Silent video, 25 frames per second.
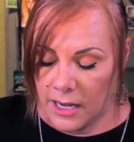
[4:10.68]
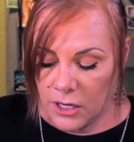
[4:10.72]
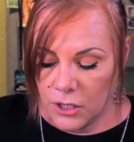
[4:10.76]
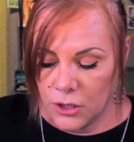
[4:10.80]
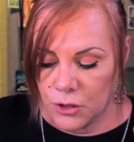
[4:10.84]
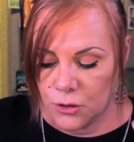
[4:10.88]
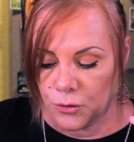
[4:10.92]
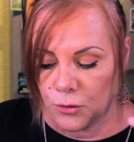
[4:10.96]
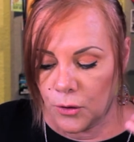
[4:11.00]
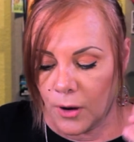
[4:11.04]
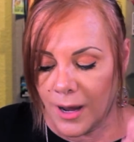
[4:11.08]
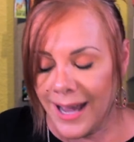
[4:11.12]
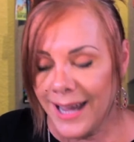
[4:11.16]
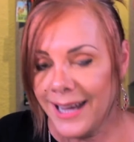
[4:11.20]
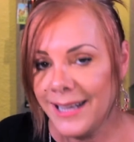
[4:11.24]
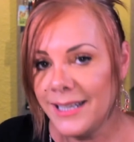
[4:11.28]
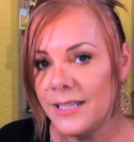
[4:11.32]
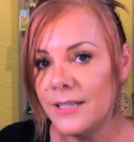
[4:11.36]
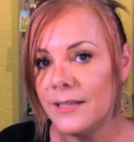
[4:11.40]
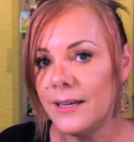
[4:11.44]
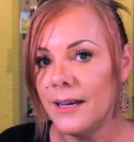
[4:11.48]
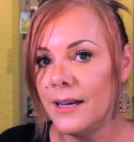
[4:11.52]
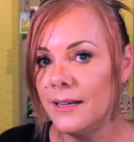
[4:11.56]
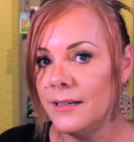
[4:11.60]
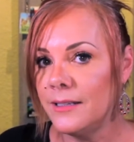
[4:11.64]
Try
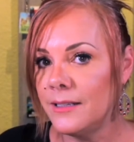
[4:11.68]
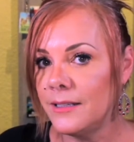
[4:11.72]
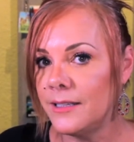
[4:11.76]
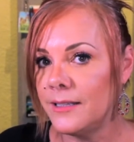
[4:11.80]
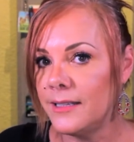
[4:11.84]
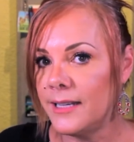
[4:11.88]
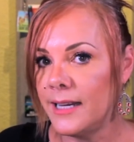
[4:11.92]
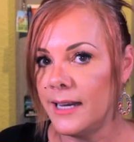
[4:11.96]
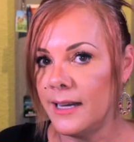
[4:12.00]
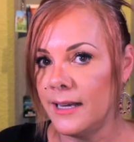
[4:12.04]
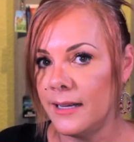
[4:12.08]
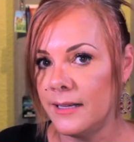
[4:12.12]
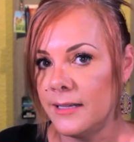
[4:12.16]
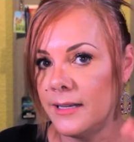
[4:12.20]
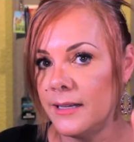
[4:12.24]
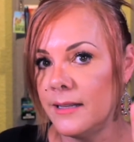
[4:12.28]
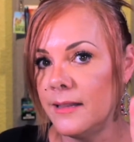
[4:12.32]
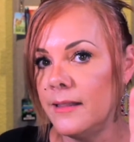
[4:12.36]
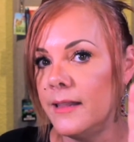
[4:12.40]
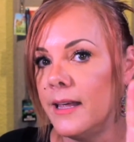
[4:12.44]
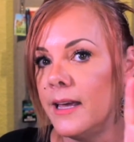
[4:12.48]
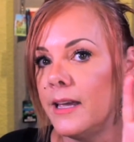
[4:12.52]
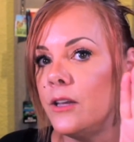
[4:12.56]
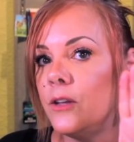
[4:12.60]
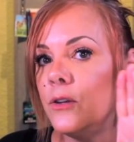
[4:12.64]
to understand
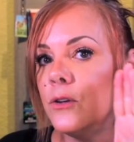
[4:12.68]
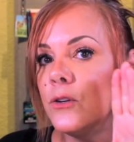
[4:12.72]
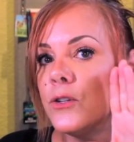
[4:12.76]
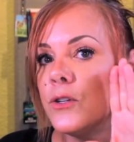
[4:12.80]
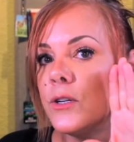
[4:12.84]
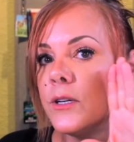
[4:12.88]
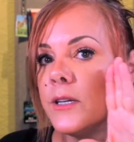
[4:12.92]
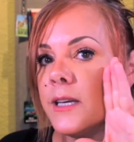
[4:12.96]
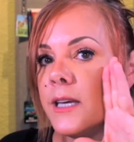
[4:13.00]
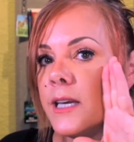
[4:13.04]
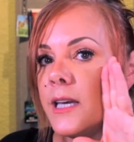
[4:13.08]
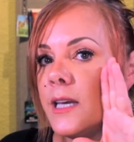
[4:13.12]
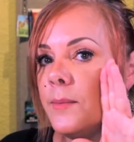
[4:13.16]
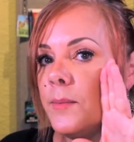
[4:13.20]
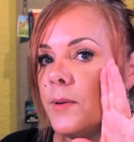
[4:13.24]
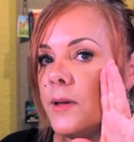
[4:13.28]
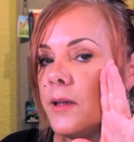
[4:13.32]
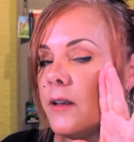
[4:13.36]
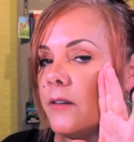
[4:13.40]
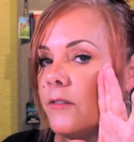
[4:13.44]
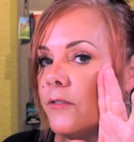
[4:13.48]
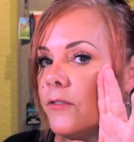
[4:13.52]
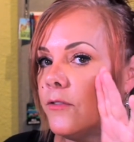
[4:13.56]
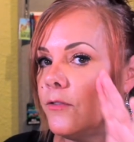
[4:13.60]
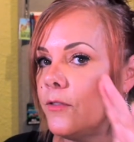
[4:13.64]
that you should keep it
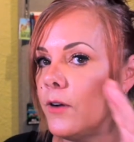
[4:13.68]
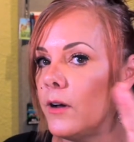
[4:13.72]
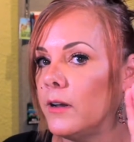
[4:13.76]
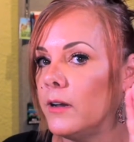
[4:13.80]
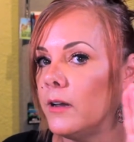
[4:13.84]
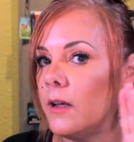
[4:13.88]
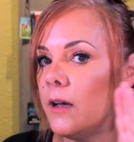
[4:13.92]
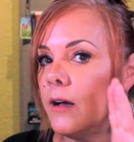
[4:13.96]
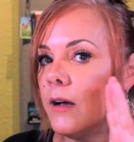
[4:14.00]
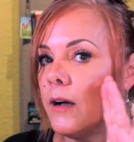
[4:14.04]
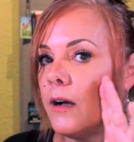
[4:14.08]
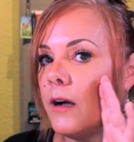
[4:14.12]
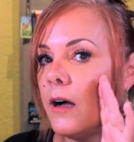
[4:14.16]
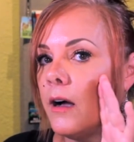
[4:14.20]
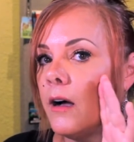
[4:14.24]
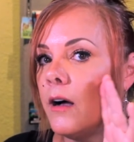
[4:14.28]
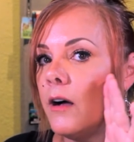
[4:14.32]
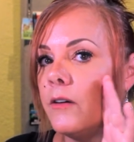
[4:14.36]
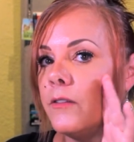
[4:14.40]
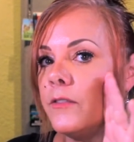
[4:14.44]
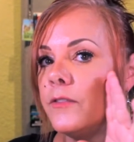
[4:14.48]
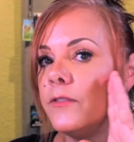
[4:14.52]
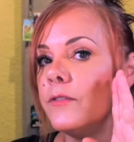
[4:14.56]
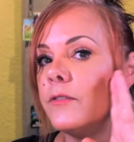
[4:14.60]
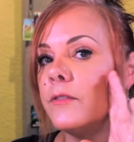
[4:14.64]
in front
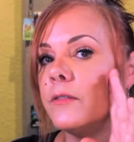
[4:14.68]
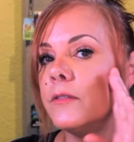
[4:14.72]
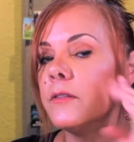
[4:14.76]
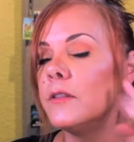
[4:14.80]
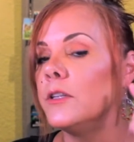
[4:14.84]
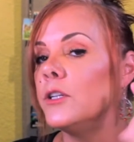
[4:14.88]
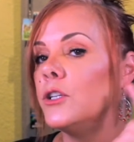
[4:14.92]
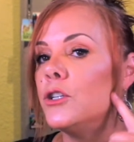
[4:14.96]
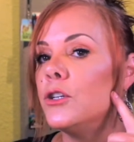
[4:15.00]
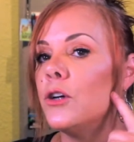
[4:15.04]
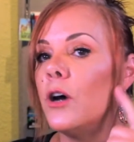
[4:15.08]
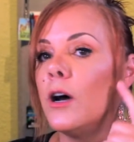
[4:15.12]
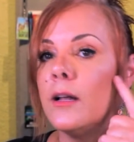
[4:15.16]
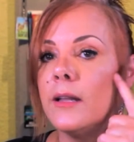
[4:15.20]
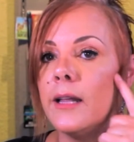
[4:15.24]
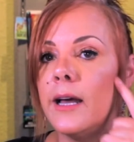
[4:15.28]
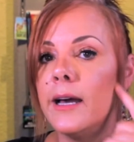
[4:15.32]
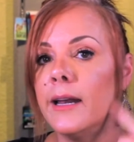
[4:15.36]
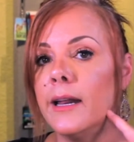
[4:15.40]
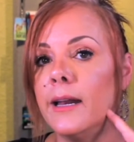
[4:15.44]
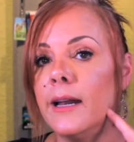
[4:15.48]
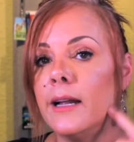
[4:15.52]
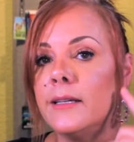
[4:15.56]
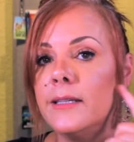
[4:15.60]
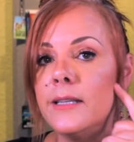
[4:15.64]
of the
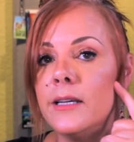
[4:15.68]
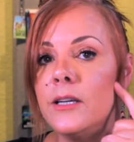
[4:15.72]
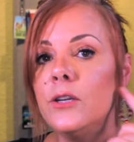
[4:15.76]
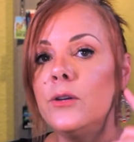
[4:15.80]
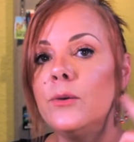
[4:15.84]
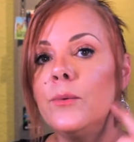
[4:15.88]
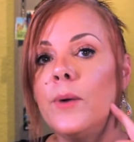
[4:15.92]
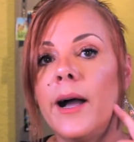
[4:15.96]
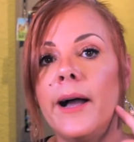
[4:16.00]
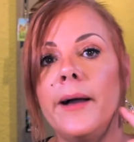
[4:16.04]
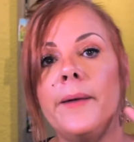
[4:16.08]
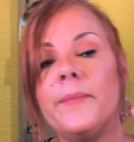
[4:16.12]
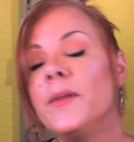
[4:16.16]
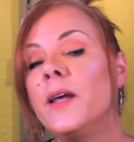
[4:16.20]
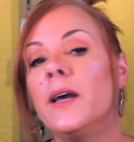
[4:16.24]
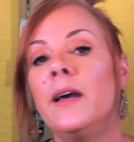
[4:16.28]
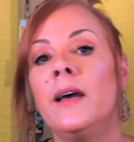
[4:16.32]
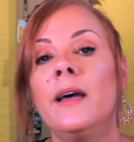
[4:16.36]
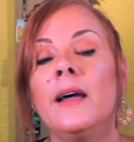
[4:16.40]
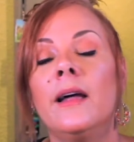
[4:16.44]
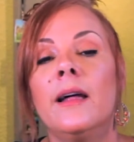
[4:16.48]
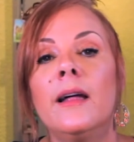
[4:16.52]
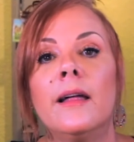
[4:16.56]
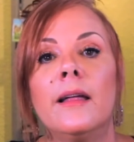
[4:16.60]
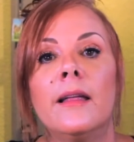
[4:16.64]
jawline. And I'll tell you why.
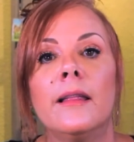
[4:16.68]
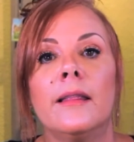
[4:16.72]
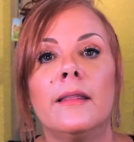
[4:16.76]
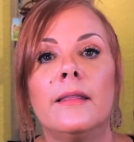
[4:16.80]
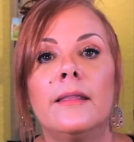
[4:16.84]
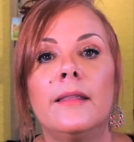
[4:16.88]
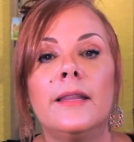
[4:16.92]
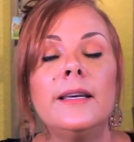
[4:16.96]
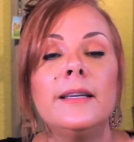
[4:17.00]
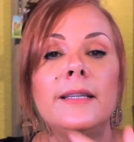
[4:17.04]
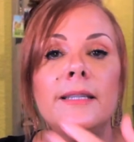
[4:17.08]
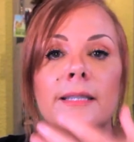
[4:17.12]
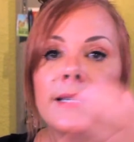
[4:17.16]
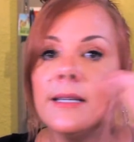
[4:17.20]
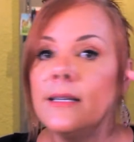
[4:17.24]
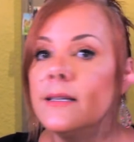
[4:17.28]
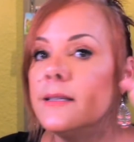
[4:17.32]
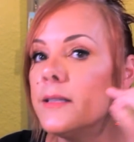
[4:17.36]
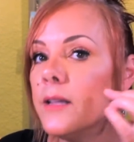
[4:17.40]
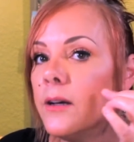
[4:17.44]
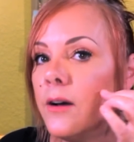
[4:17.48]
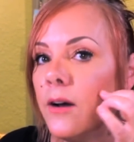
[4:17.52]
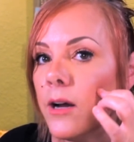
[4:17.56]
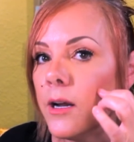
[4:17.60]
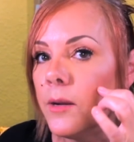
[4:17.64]
This
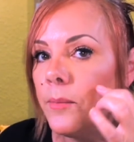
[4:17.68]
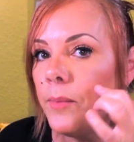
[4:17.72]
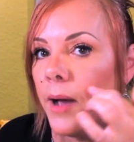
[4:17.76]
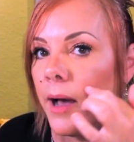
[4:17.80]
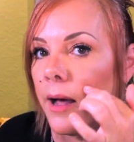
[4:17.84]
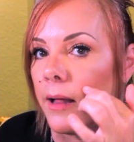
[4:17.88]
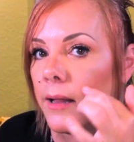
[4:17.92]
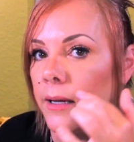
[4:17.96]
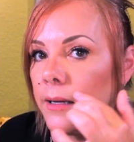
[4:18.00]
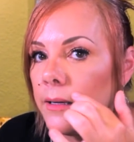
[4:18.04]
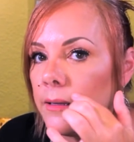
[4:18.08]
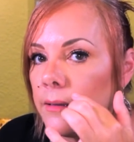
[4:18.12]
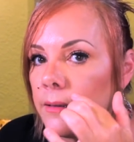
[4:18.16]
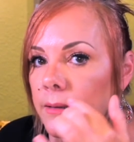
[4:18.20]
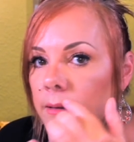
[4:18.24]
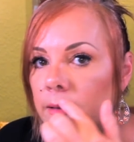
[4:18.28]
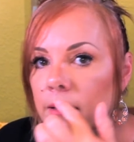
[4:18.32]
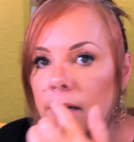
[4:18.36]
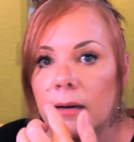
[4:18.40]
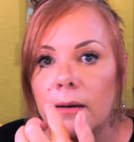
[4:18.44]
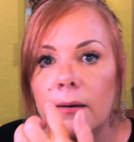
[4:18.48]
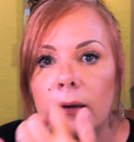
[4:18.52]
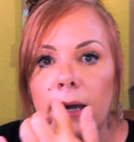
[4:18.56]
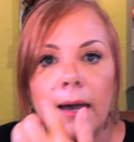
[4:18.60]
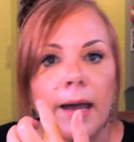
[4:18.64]
is the hard palate,
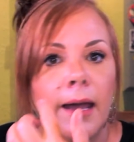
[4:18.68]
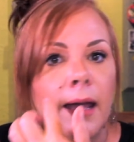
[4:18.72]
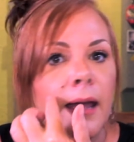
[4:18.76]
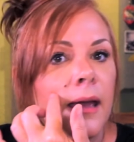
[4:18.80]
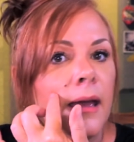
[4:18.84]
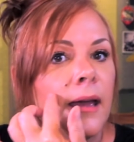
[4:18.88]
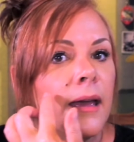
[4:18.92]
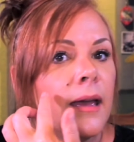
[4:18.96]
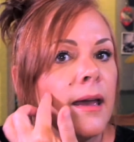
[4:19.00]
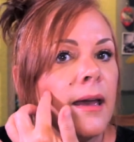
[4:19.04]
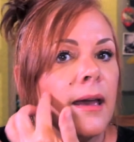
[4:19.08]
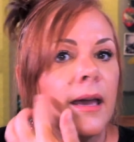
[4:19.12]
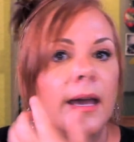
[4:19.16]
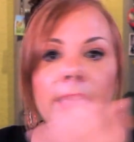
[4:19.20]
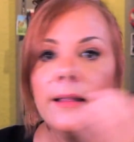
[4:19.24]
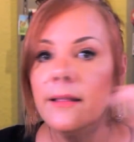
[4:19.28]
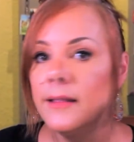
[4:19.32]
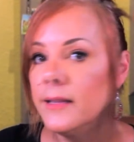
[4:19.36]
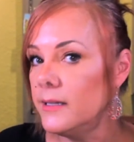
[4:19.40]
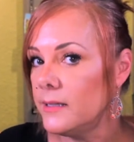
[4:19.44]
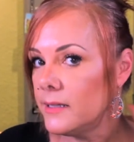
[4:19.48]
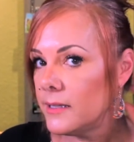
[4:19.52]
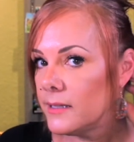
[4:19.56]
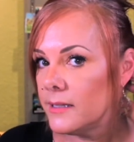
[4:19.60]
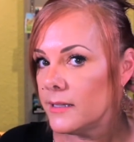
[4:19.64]
okay? And
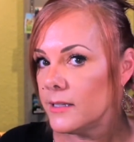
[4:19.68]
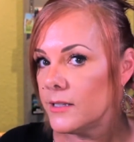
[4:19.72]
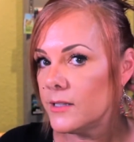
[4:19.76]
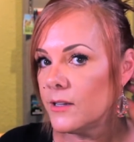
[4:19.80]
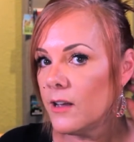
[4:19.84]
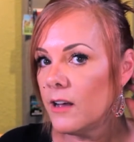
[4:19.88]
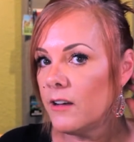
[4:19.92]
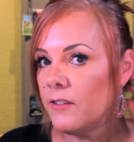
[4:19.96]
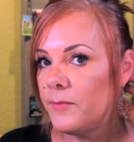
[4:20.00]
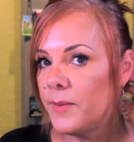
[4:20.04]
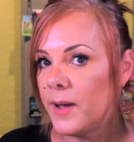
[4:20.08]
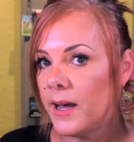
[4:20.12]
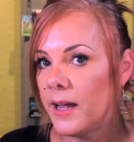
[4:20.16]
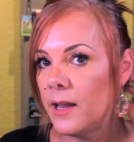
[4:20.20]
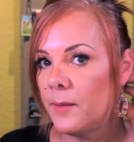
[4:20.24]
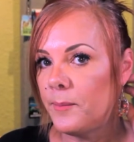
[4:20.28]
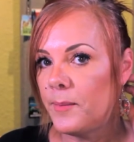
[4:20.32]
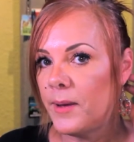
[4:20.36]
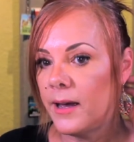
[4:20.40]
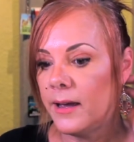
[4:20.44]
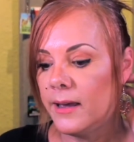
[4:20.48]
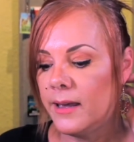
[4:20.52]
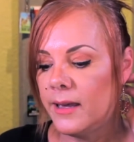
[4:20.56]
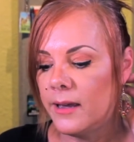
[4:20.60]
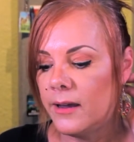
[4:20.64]
this is the soft palate
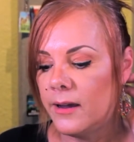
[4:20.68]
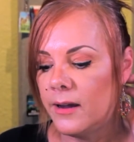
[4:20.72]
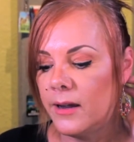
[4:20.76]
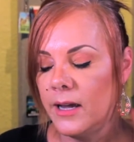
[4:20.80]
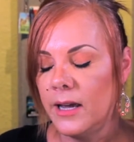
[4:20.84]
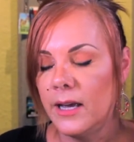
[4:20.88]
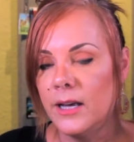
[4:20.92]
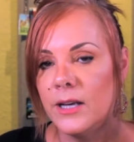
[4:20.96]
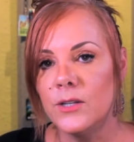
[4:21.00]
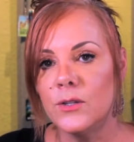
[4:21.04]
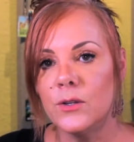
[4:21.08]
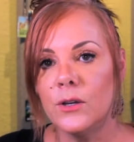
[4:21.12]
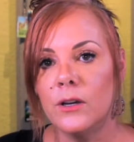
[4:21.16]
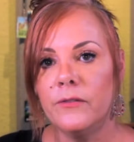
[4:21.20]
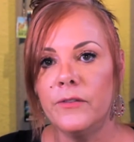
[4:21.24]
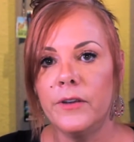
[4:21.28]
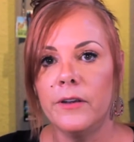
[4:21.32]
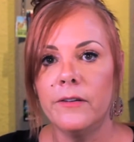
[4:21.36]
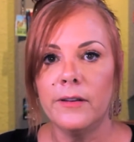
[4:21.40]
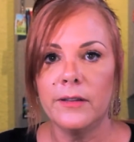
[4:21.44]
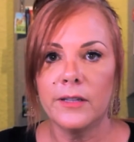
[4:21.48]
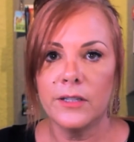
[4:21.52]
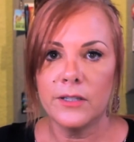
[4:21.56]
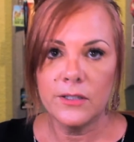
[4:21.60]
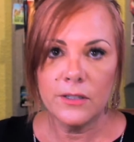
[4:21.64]
back here. So if
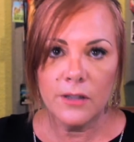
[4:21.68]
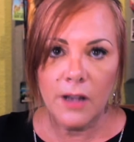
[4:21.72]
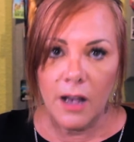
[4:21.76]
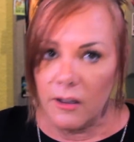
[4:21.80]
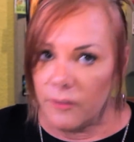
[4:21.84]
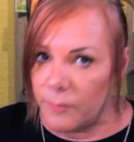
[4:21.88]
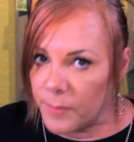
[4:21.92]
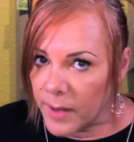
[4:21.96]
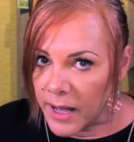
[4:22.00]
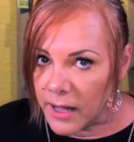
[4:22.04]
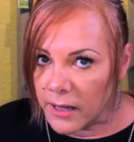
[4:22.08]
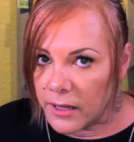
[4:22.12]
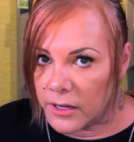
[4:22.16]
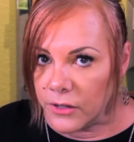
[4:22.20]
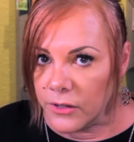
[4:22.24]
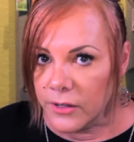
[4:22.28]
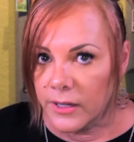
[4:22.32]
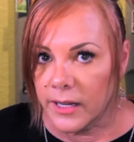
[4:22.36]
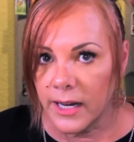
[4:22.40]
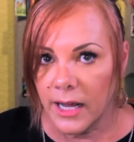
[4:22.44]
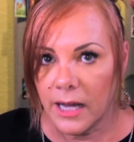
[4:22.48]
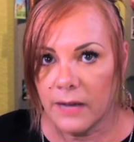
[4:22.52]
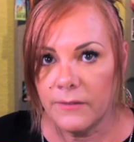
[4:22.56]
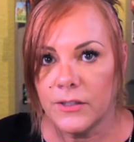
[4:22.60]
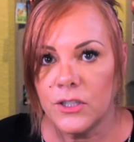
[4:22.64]
you're in the soft palate, you're
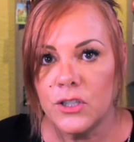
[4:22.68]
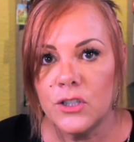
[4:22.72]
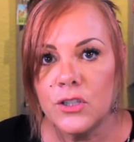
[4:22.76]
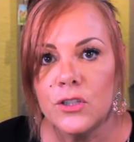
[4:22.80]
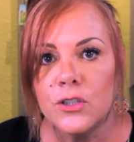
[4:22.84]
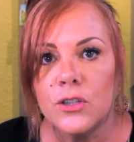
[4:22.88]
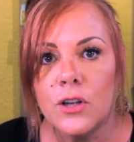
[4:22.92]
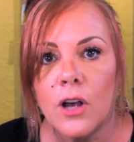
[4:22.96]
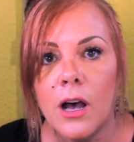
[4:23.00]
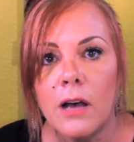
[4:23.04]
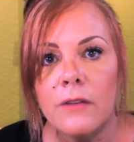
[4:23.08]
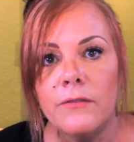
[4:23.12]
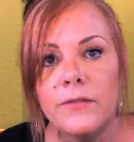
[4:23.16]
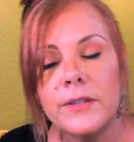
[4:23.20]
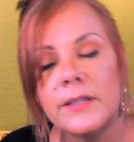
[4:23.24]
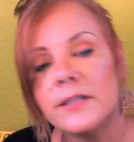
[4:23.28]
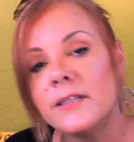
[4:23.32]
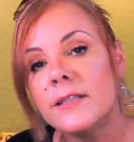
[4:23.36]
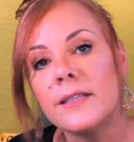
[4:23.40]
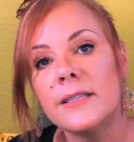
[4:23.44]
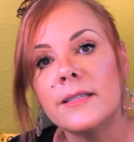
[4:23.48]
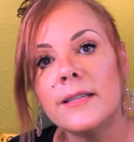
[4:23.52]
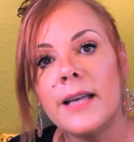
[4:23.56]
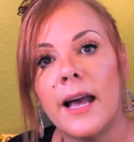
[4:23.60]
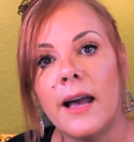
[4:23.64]
going to have a soft
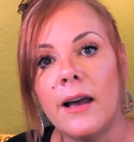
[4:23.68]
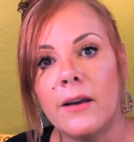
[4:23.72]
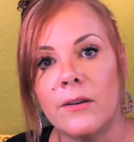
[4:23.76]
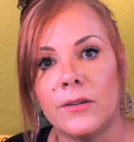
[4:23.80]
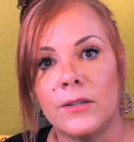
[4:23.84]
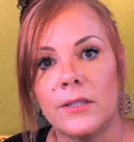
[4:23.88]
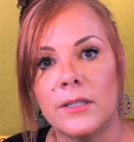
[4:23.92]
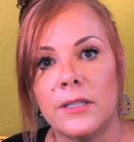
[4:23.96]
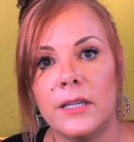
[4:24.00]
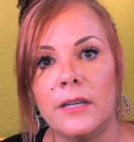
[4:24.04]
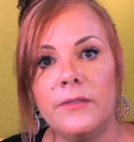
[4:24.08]
sound.